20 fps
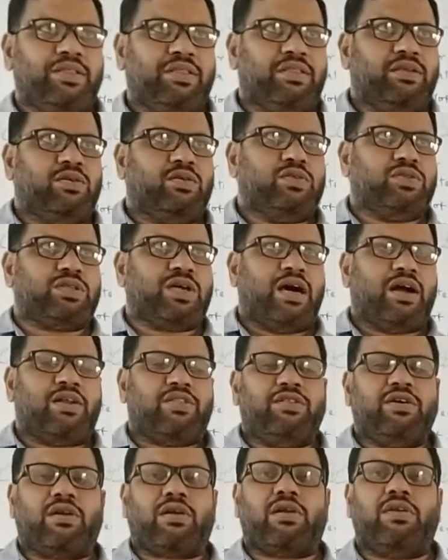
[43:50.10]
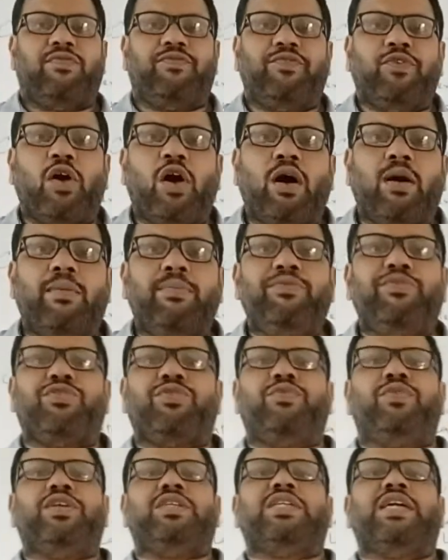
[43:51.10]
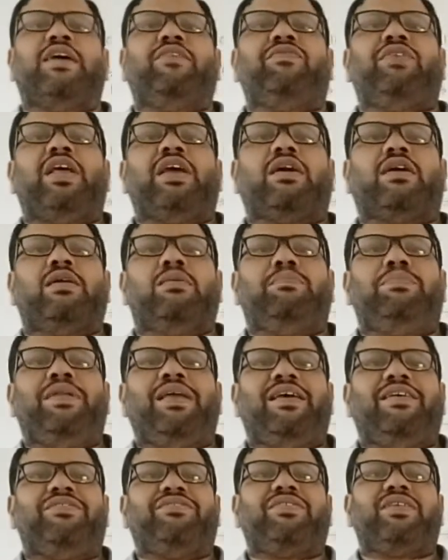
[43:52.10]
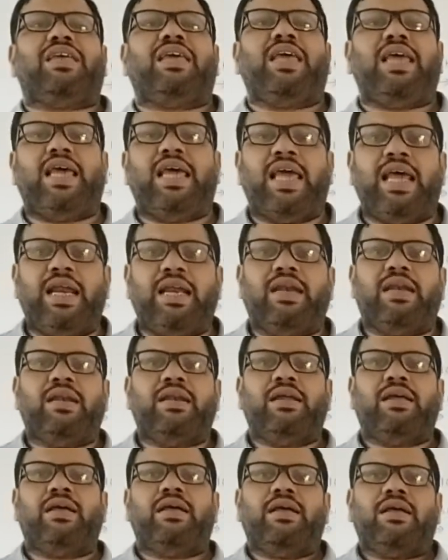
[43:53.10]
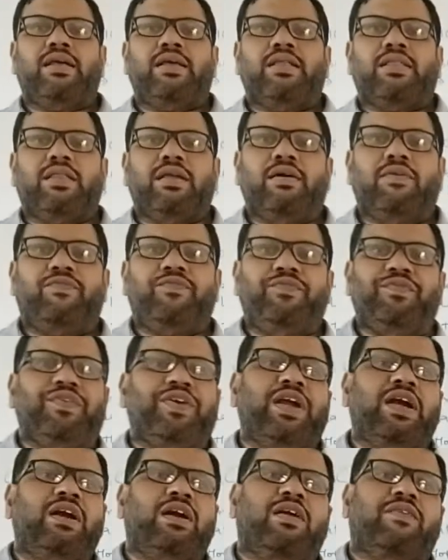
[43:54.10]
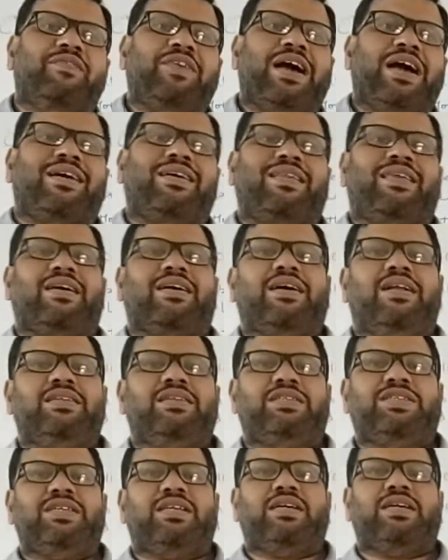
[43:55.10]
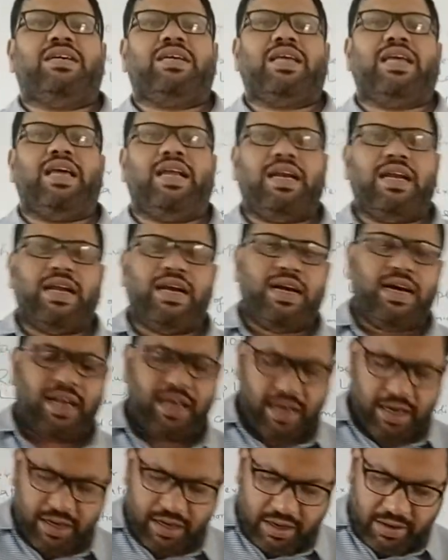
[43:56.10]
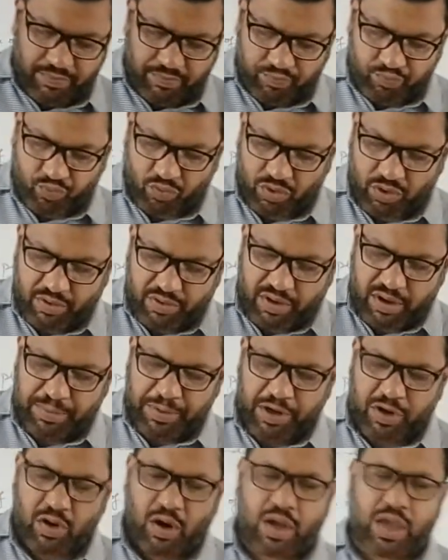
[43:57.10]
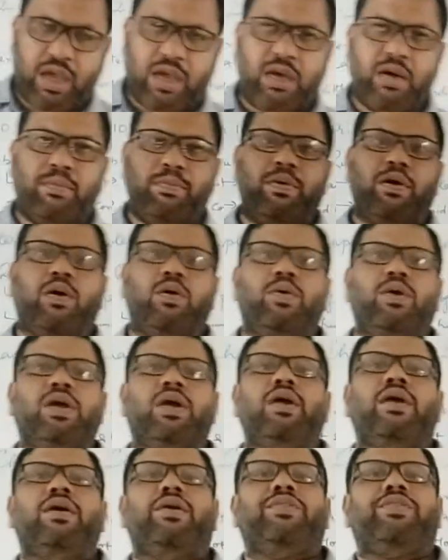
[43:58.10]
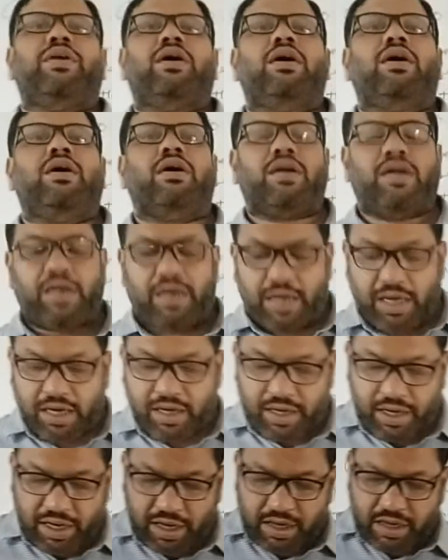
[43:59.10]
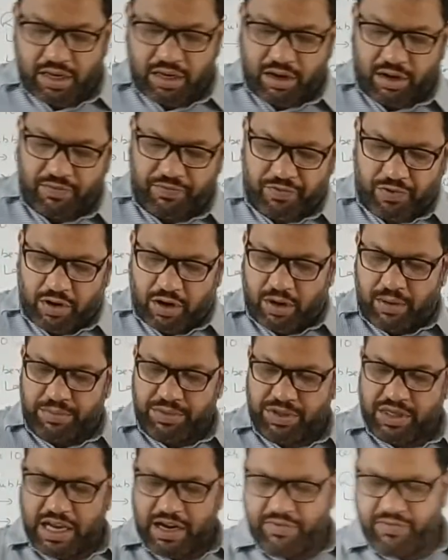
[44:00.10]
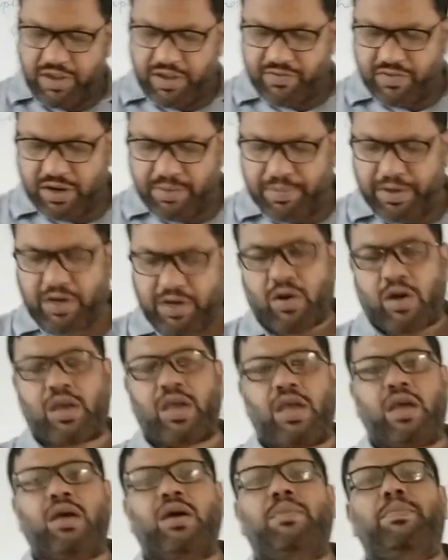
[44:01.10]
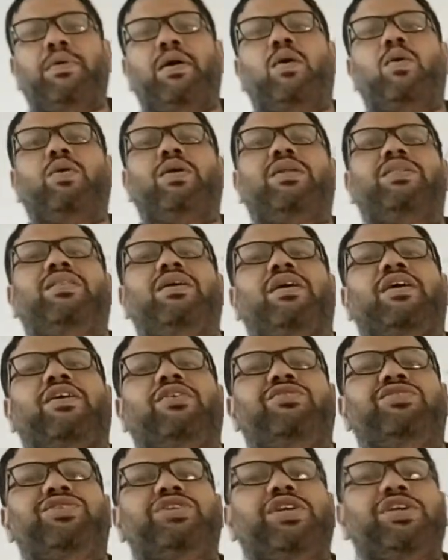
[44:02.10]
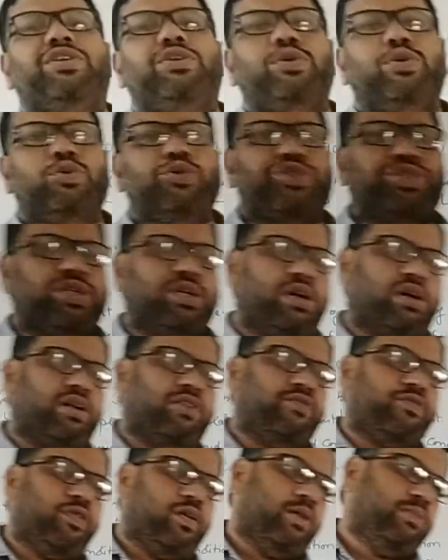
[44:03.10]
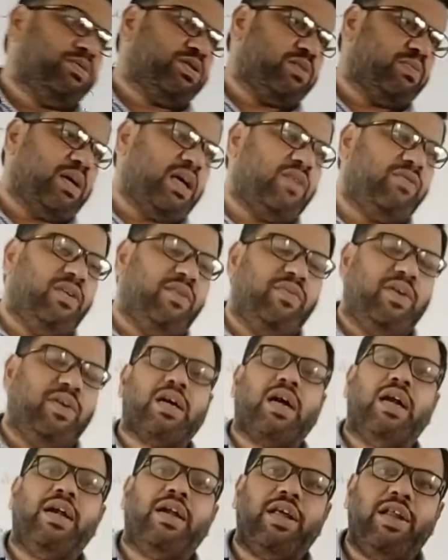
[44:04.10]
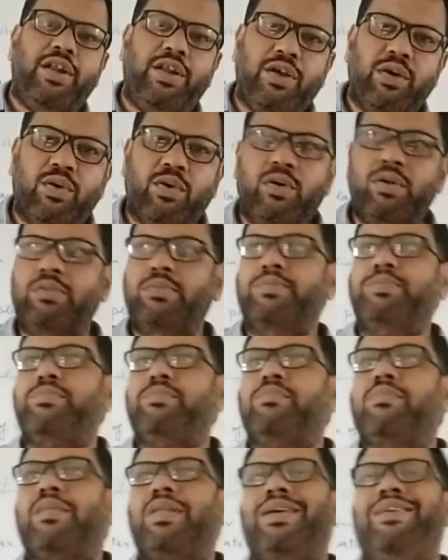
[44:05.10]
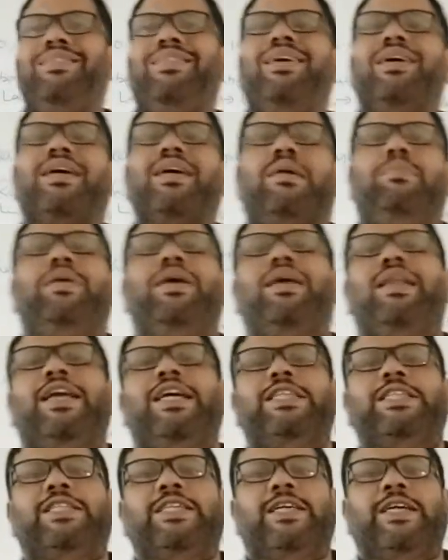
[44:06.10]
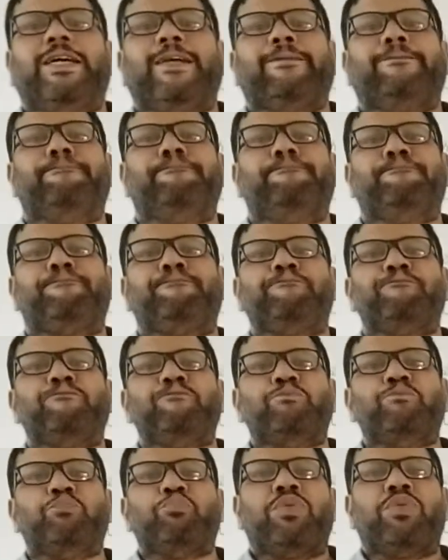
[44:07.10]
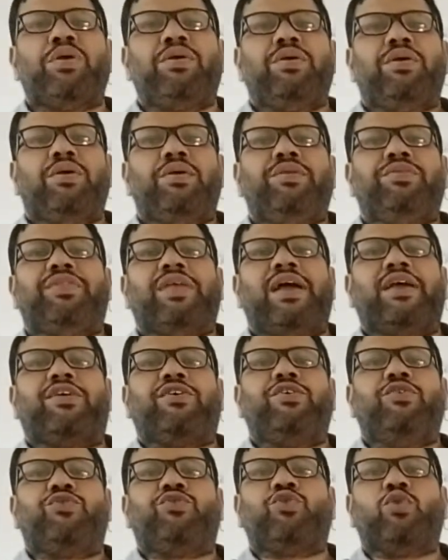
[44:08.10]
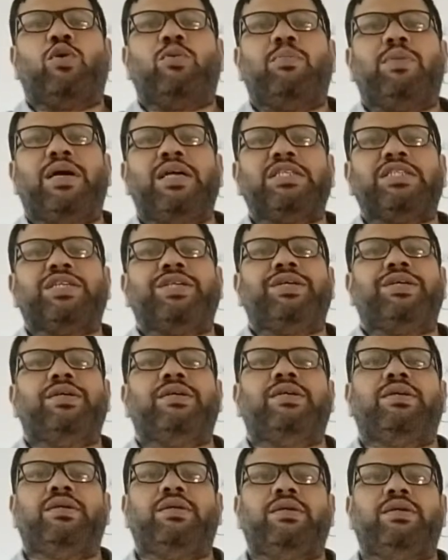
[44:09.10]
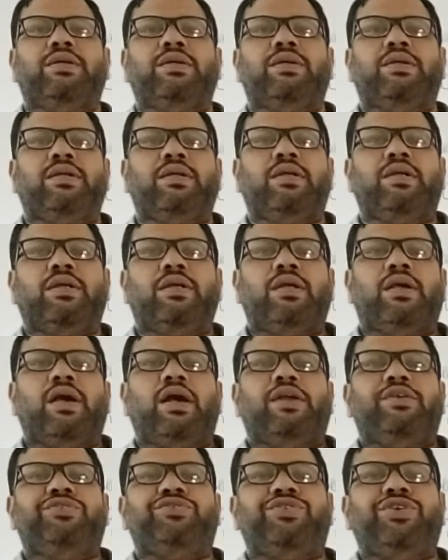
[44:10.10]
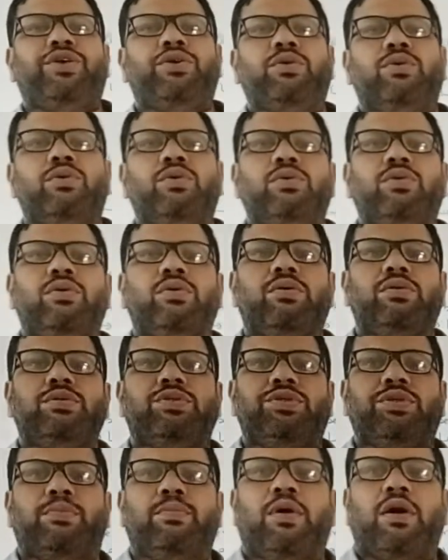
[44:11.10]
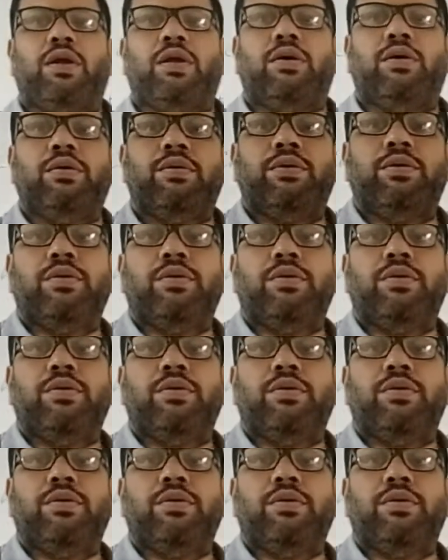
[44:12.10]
Those are the reforms which have taken place in the field of agriculture in India. We will be talking about the technical reforms and we will be talking about the institutional reforms, but we continue in the coming lecture. Thank you so much and see you tomorrow.